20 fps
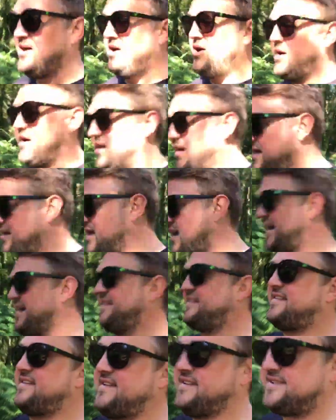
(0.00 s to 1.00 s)
on a
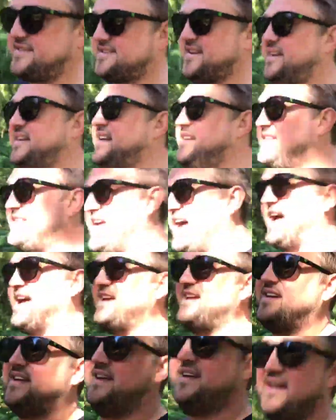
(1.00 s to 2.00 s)
nice sunny
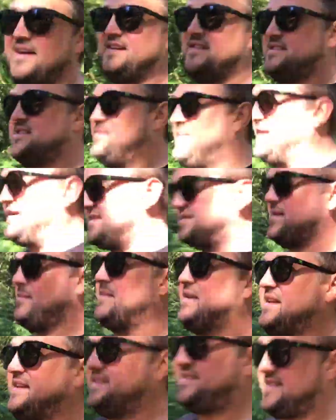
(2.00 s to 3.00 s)
day to make
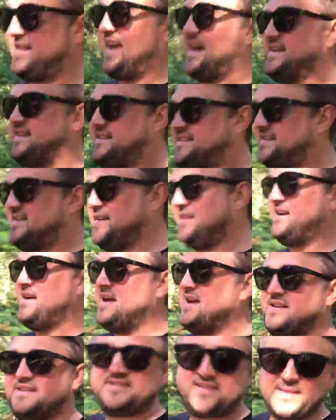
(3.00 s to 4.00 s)
Somerley Estate
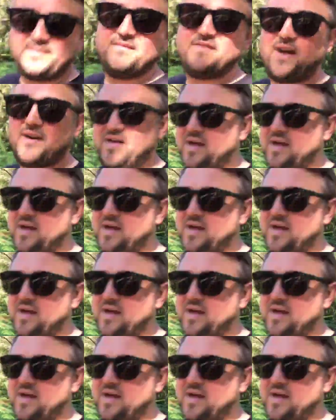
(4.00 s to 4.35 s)
seem very